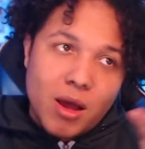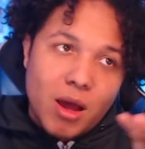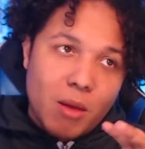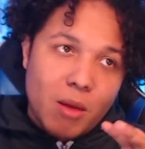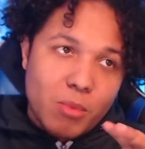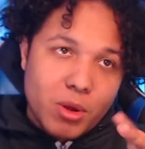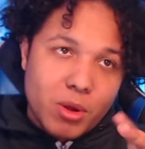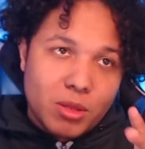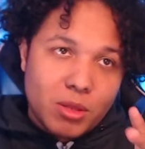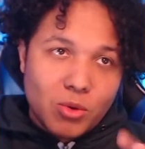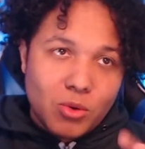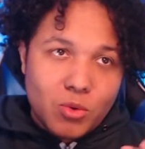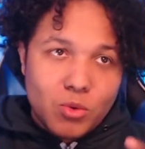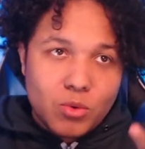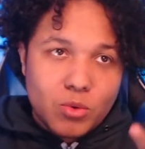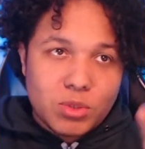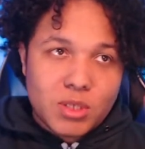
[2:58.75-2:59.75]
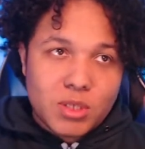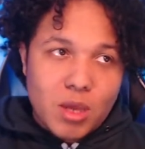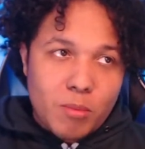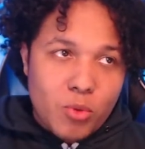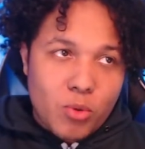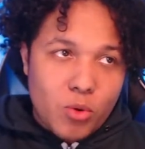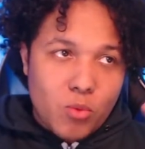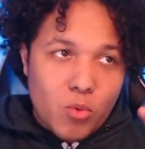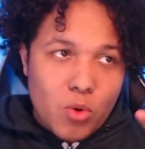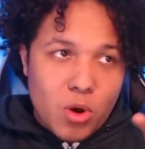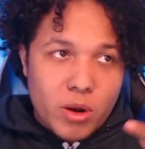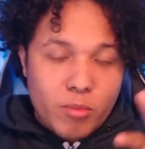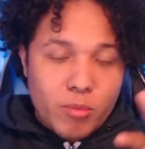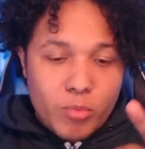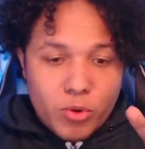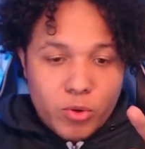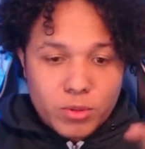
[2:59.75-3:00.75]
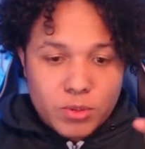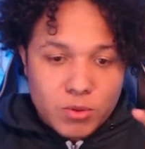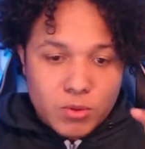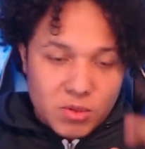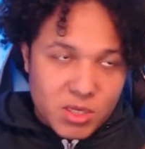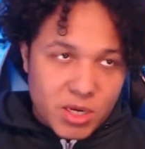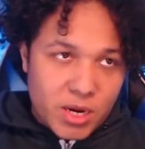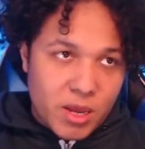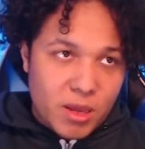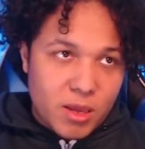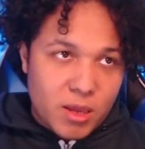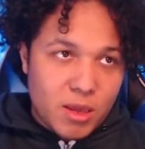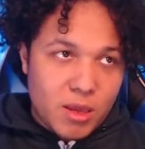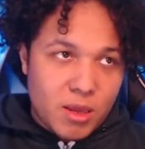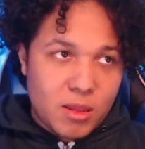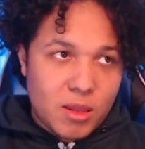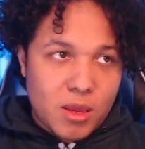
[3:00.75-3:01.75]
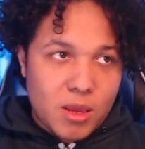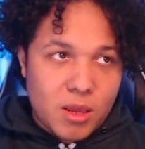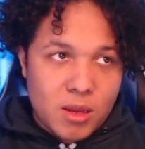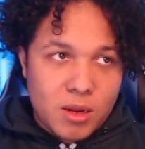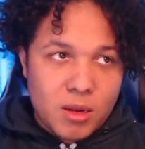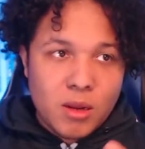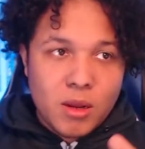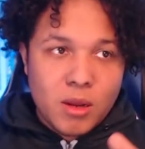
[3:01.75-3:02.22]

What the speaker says: I'm gonna do 10.1 and point 2 today, and then